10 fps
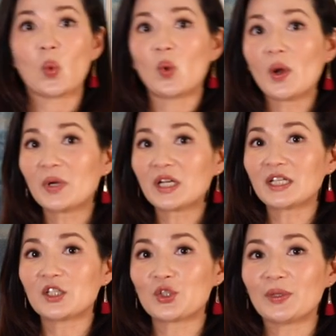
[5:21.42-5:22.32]
What we're
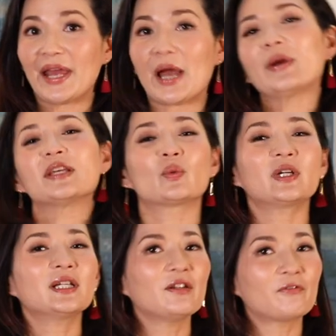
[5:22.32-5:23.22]
gonna do now is we're
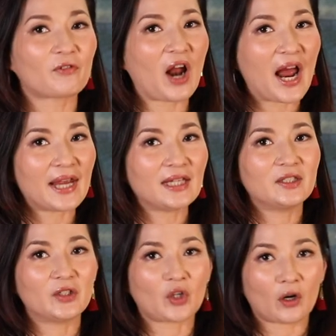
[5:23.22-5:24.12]
gonna fry
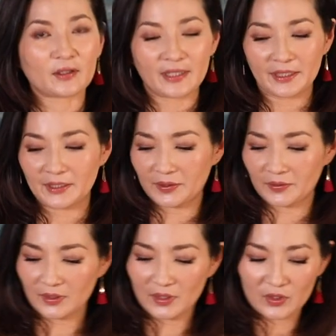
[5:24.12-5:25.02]
the garlic.
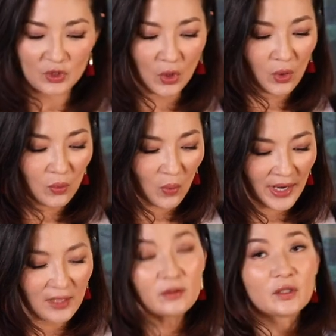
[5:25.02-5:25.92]
So
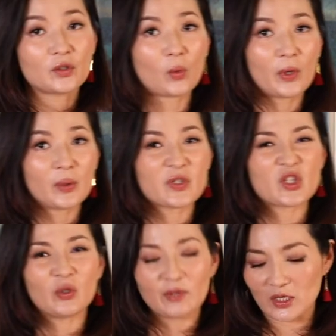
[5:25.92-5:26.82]
while the oil is
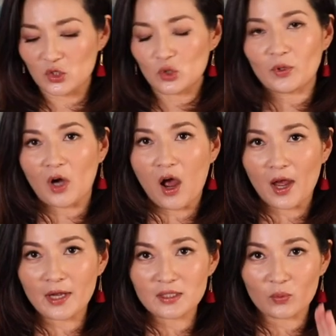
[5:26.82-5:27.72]
still not super
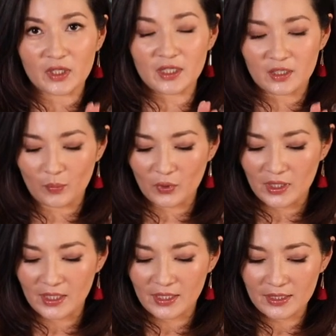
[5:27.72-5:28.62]
hot, we're gonna put
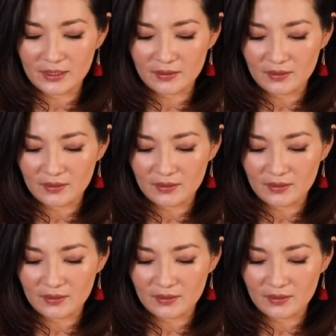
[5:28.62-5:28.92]
it in.